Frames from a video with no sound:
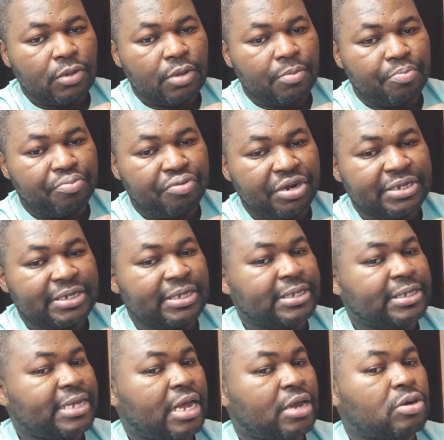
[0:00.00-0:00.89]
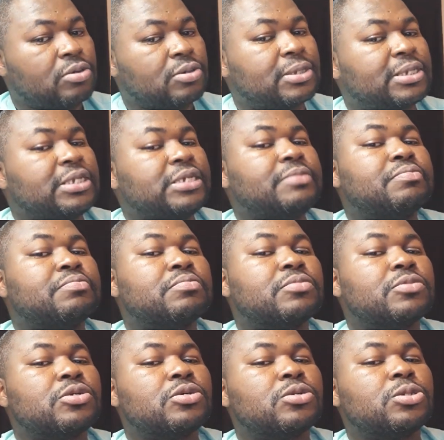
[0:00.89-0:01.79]
President Sako's team.
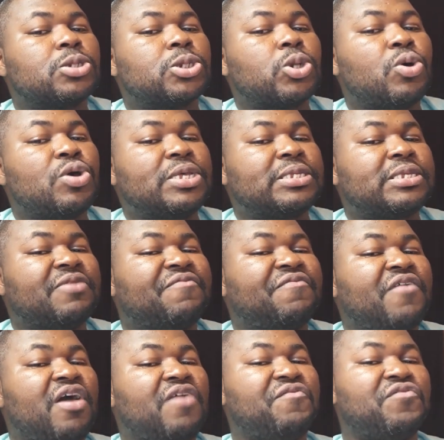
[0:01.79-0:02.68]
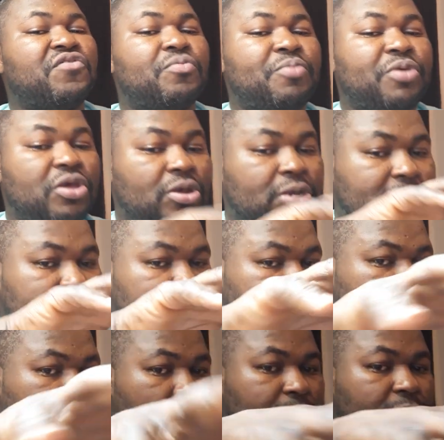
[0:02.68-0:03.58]
So he's in favor because
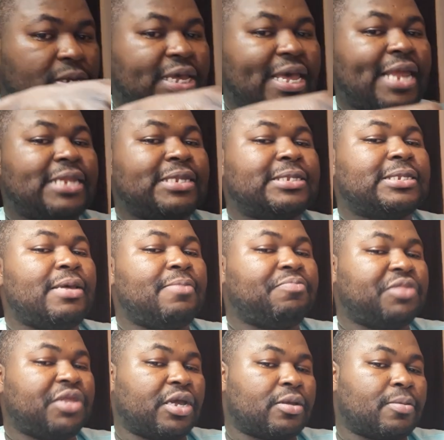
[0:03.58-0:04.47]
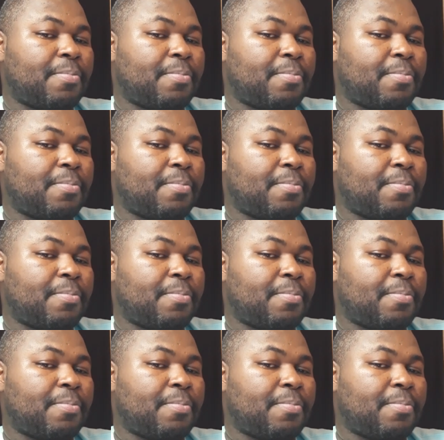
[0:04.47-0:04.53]
he's also getting something